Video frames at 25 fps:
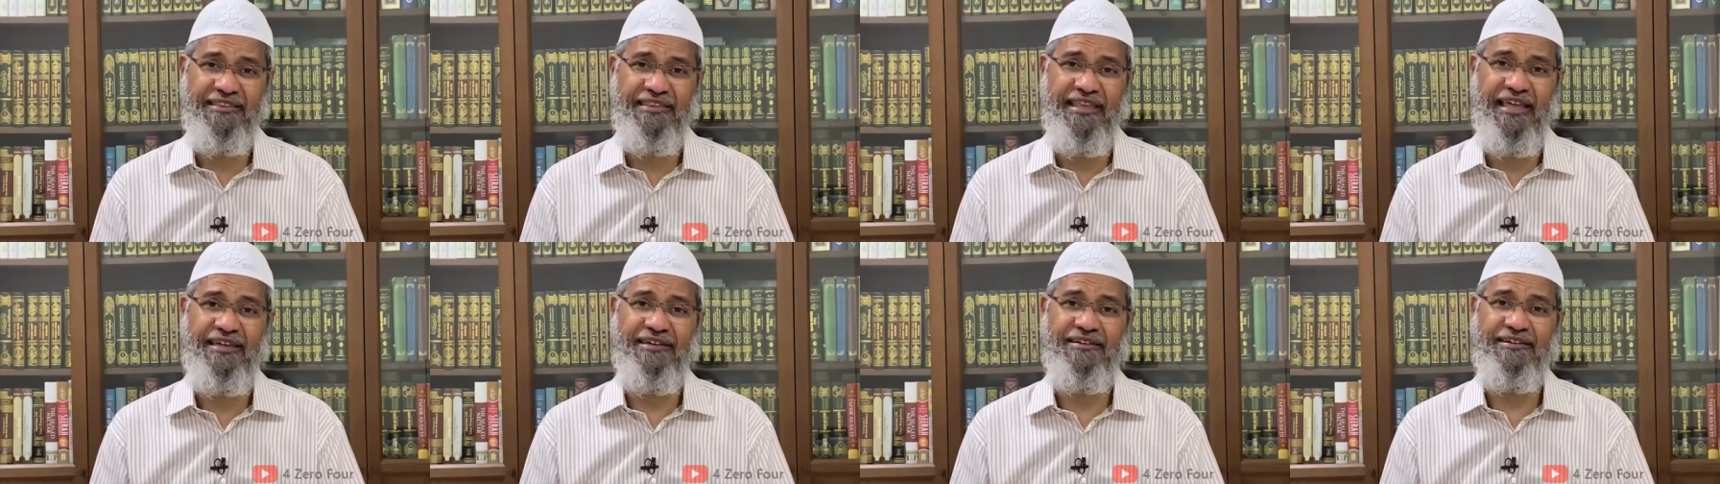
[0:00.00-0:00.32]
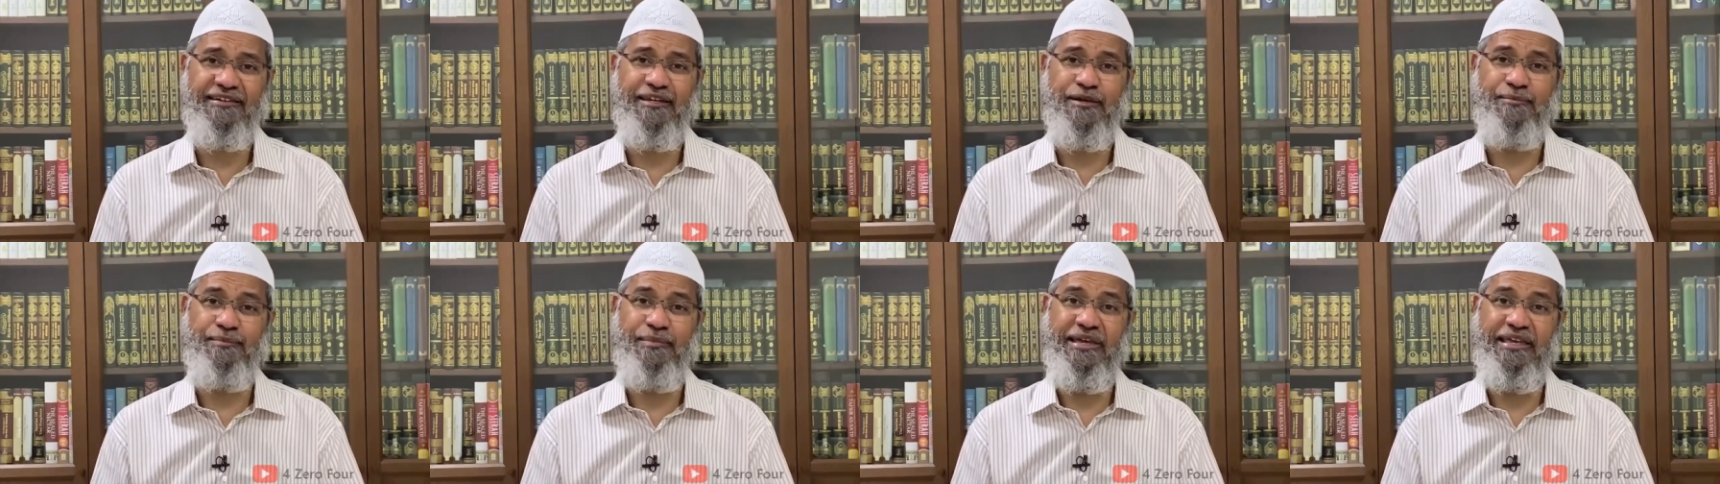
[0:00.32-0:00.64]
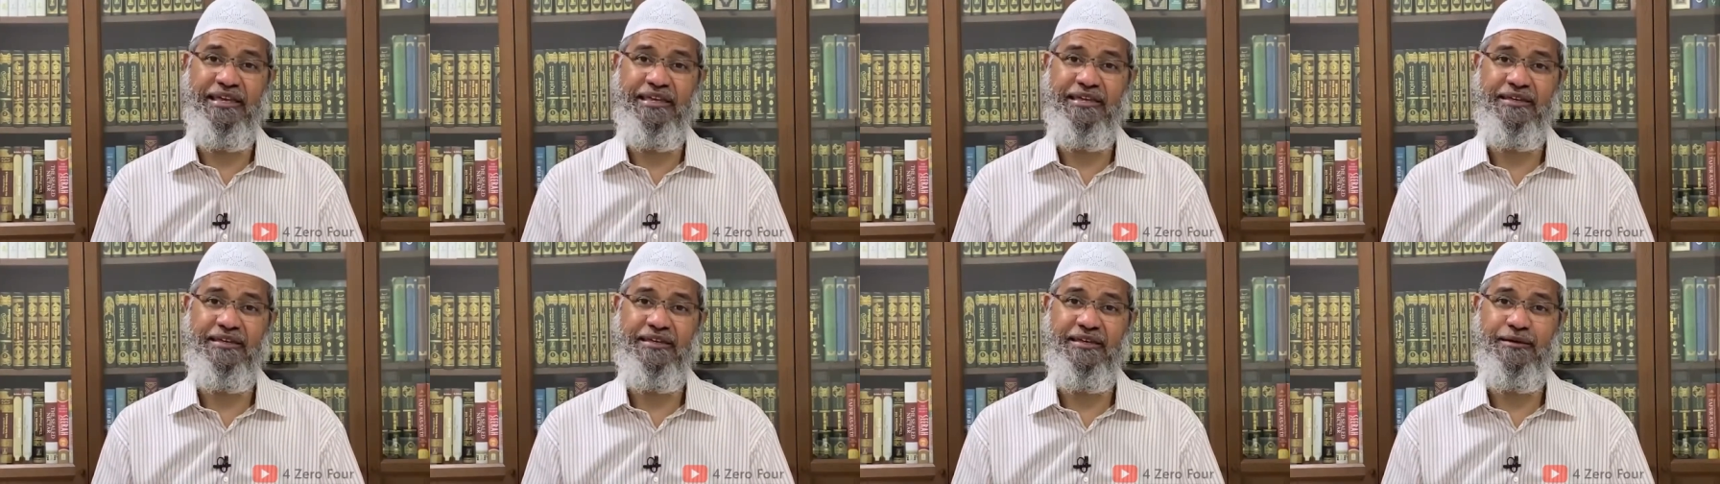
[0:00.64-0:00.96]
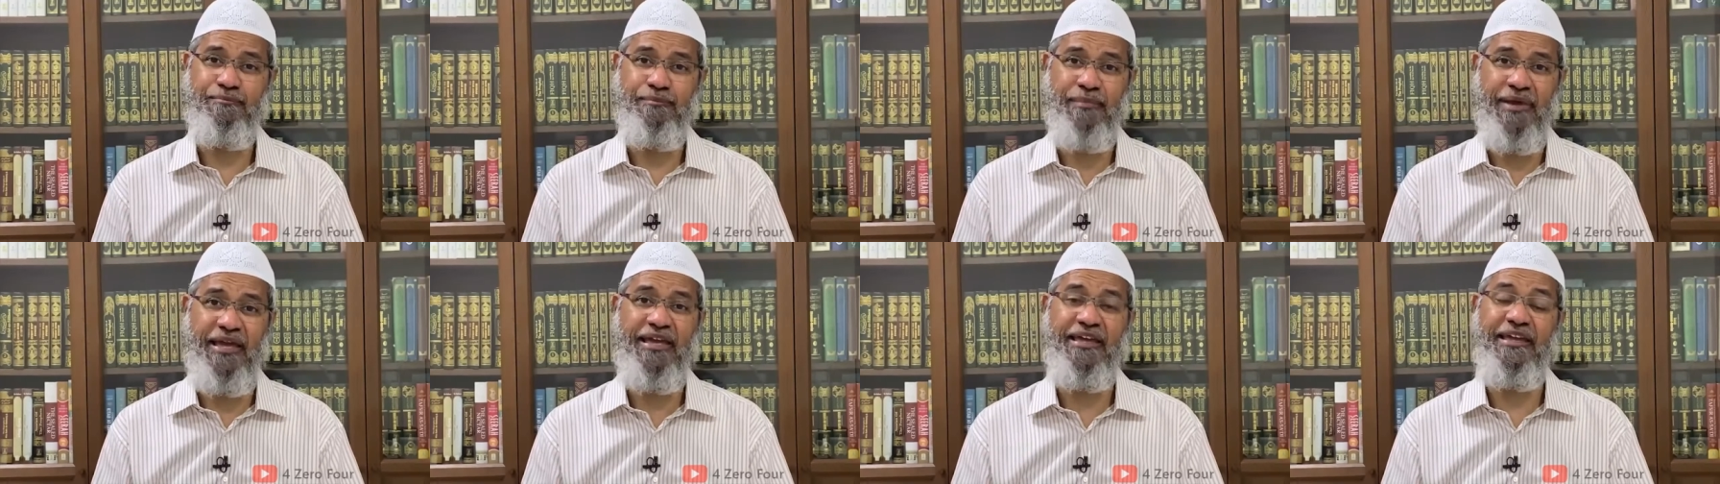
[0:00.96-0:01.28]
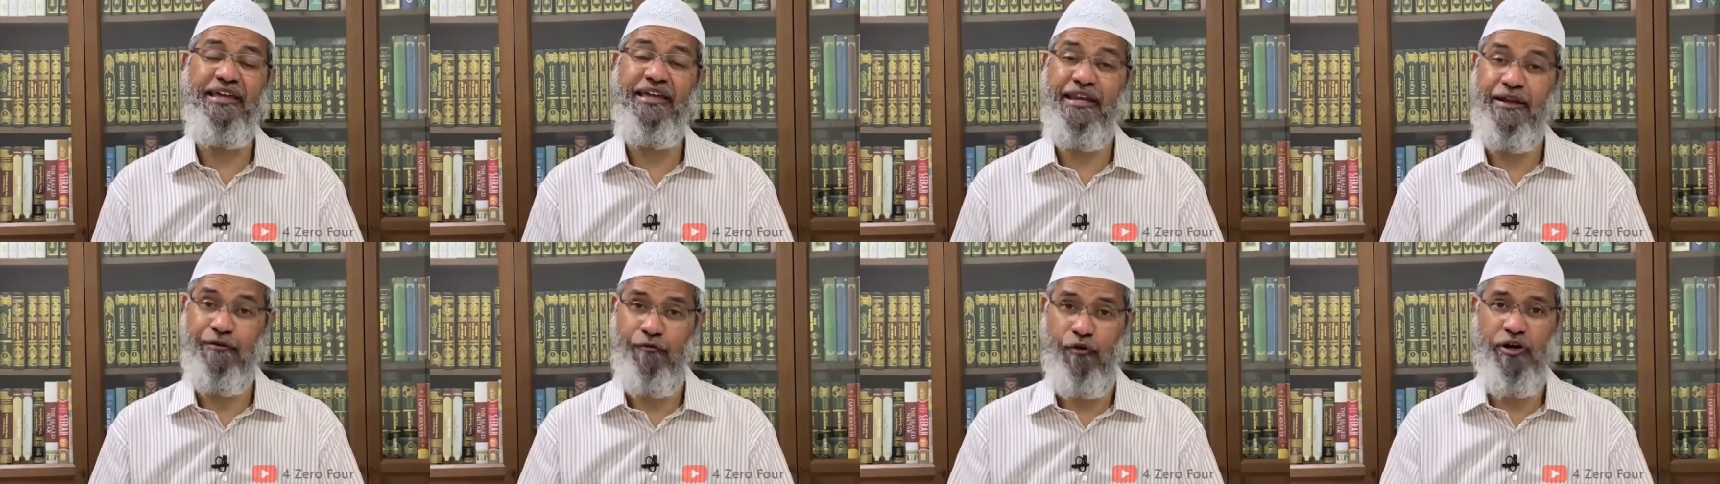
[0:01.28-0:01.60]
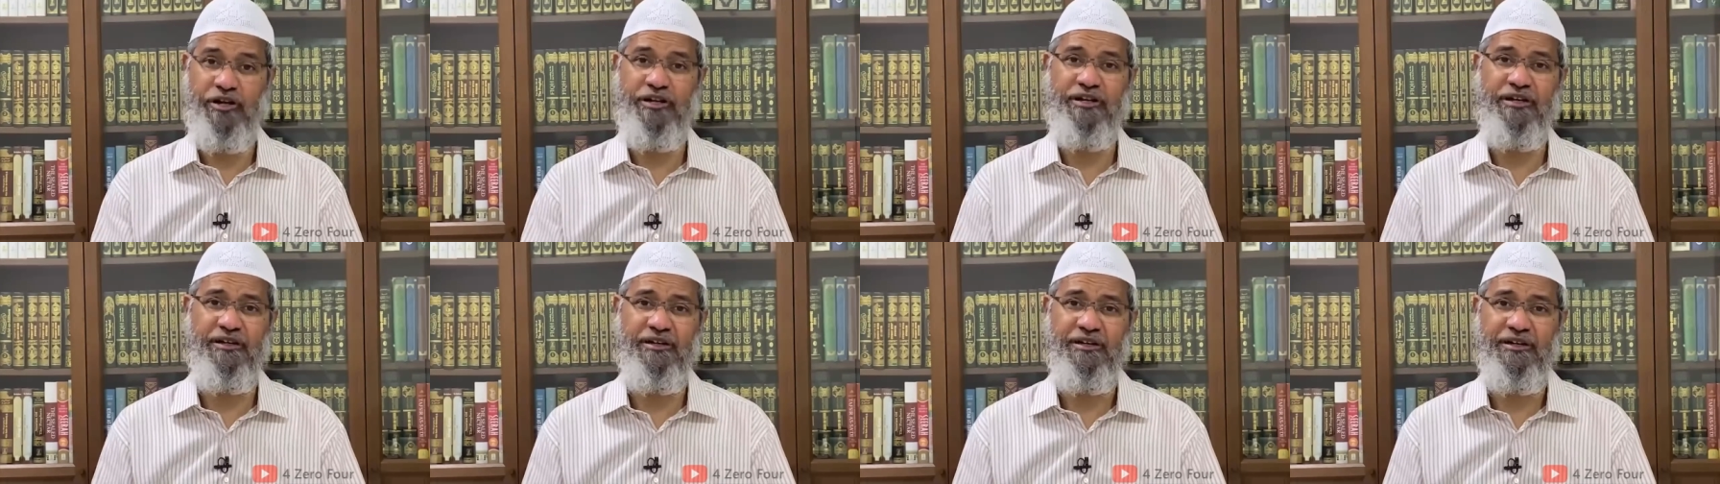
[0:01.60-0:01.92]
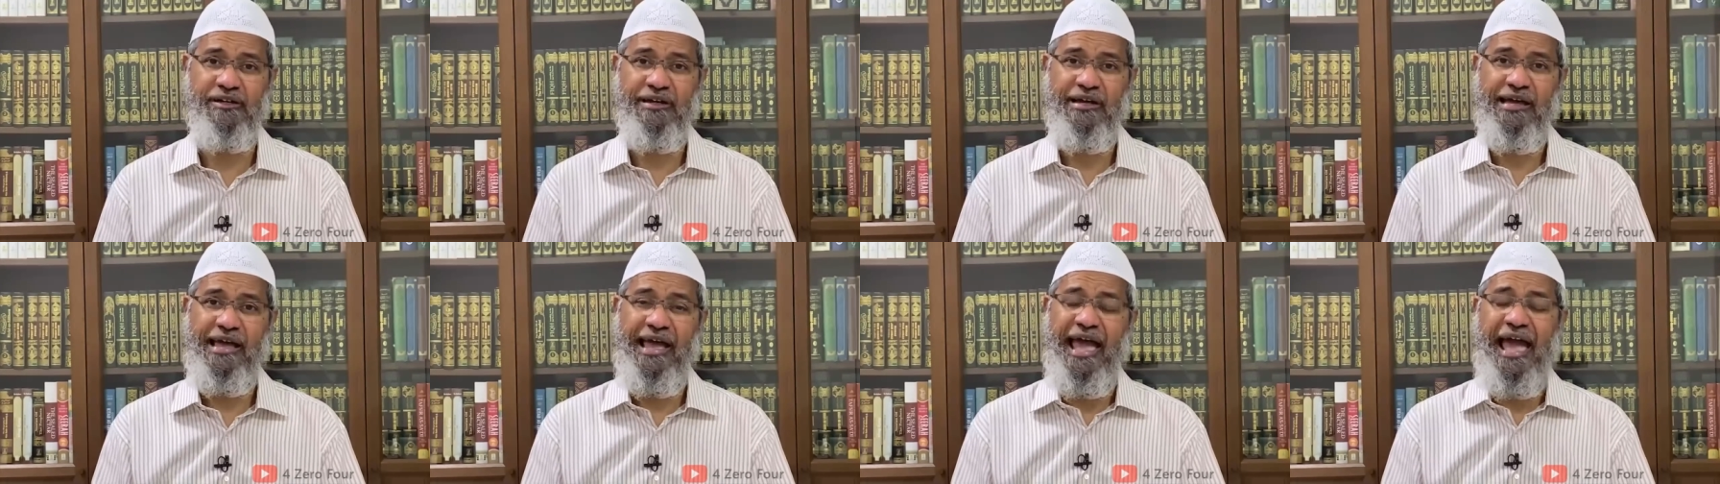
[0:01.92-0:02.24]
that may He reward her.